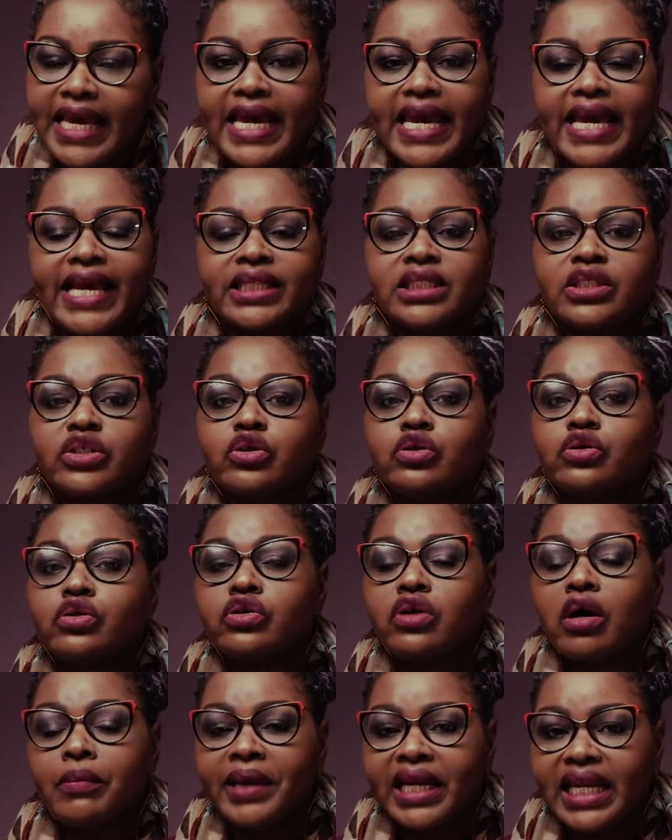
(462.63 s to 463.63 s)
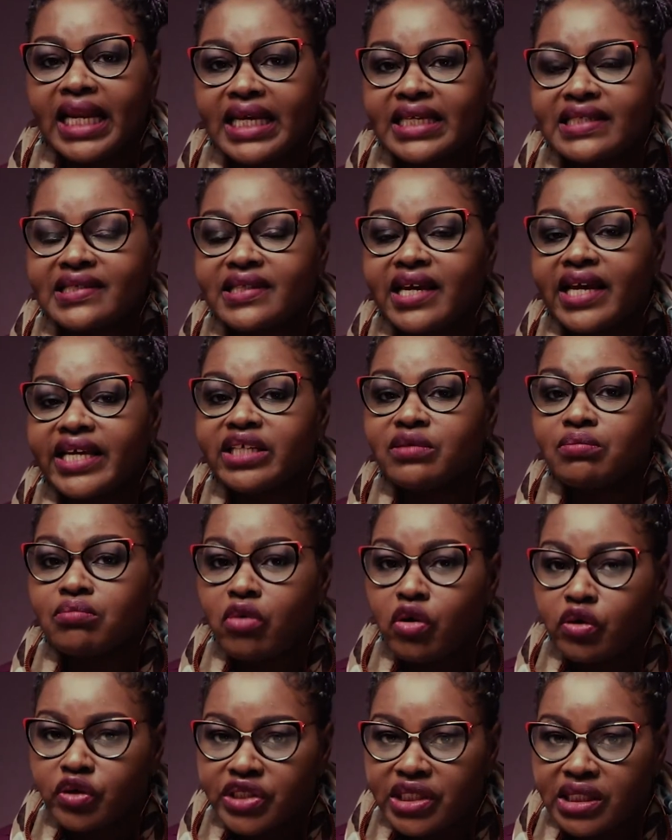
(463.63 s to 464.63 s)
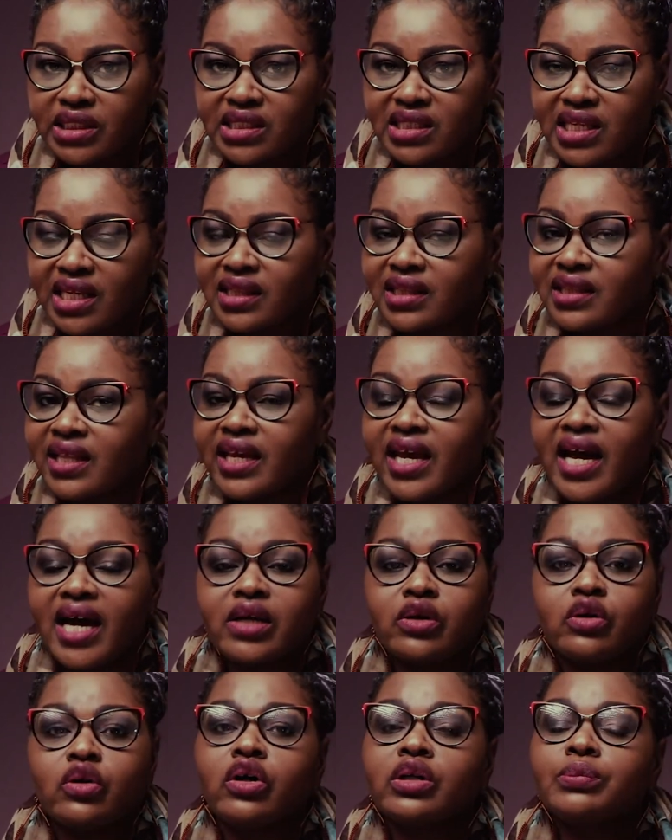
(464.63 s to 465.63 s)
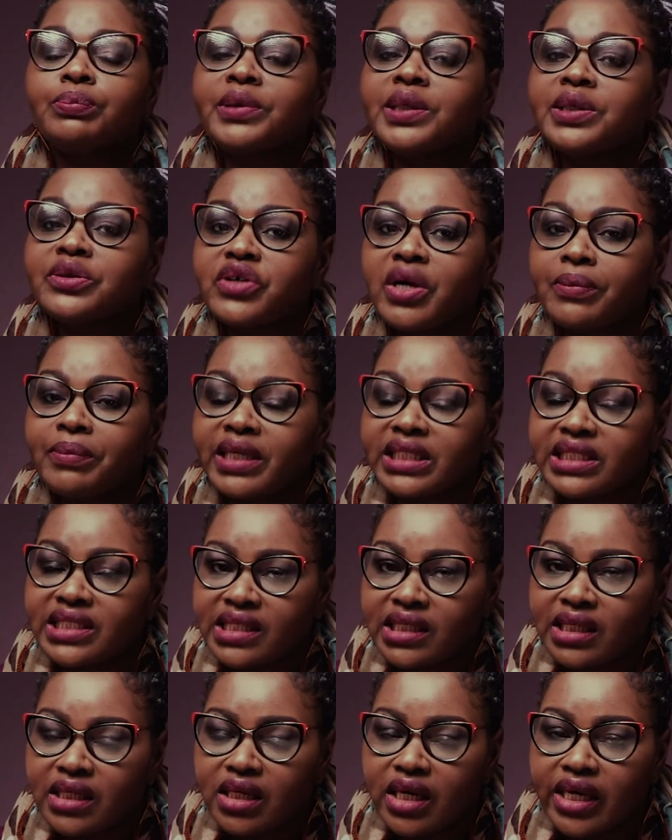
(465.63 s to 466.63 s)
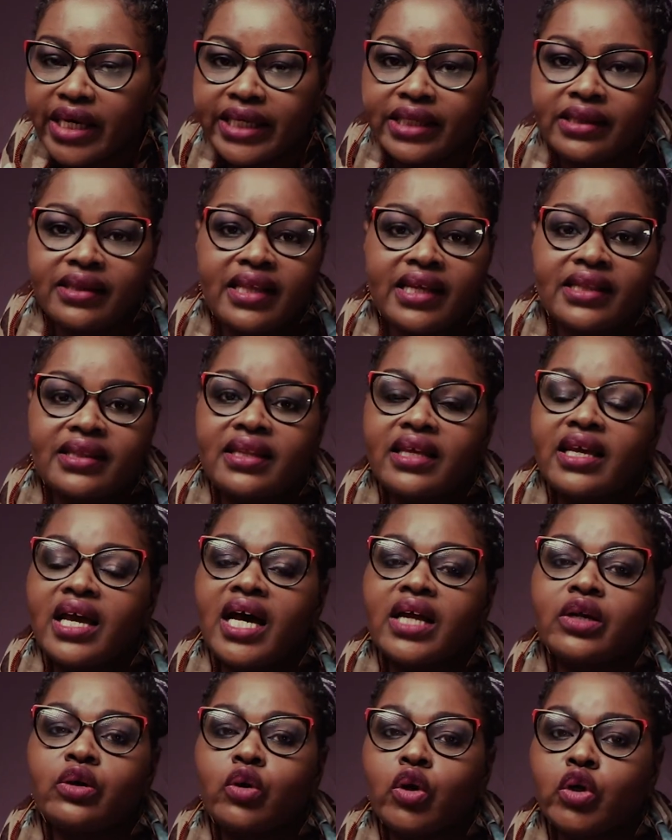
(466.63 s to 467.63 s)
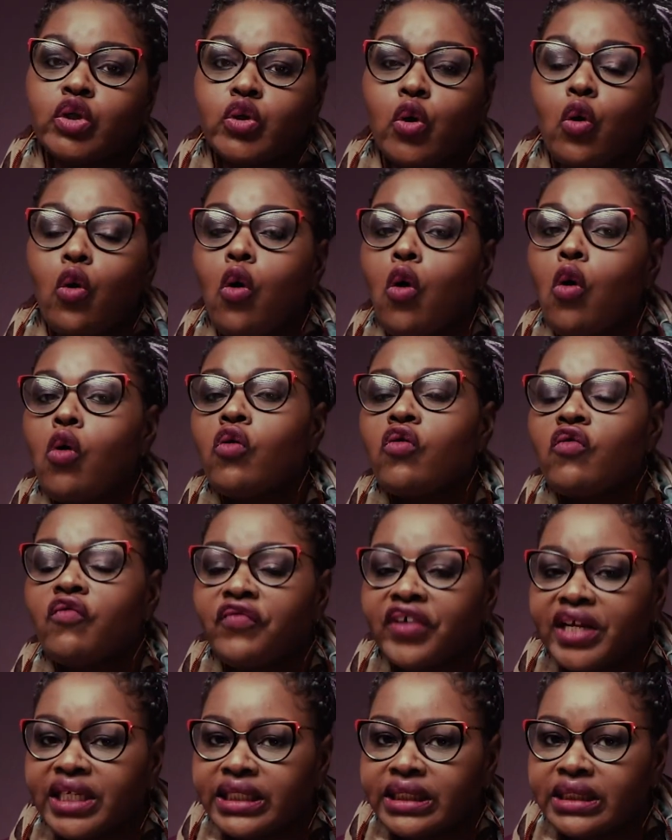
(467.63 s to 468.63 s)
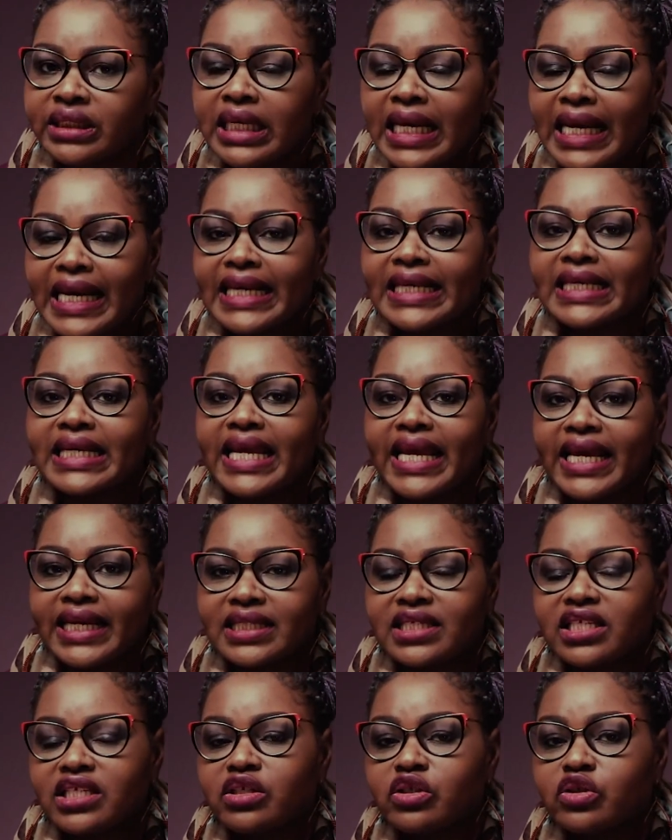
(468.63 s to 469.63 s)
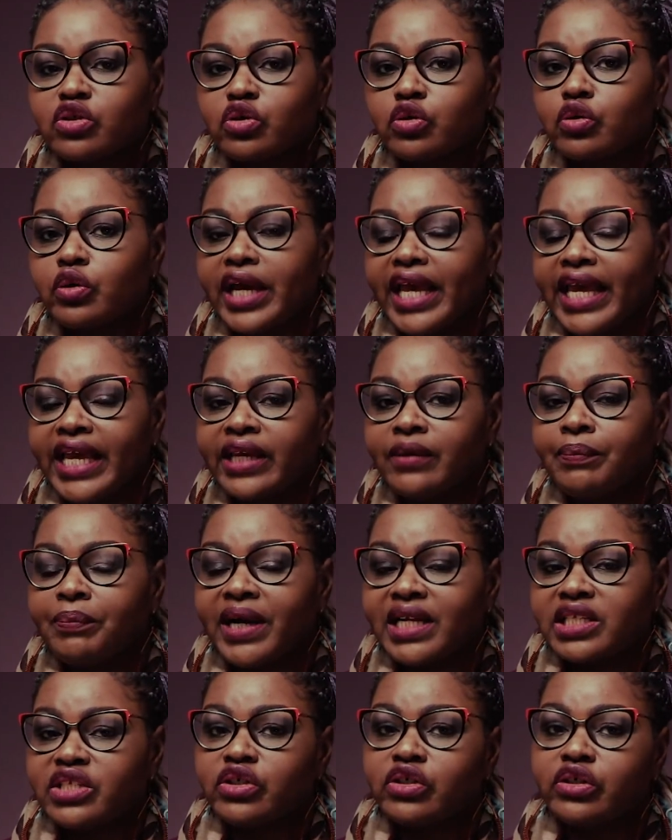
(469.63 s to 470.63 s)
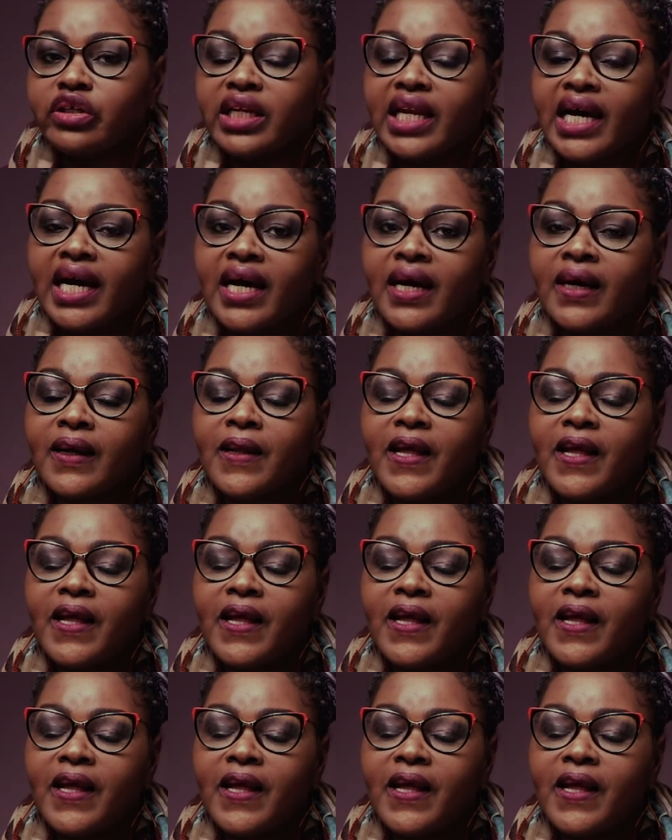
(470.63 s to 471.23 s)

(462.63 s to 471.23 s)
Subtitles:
and to normalize their emotions, that they are not being dramatic and that they are not overly reacting to a particular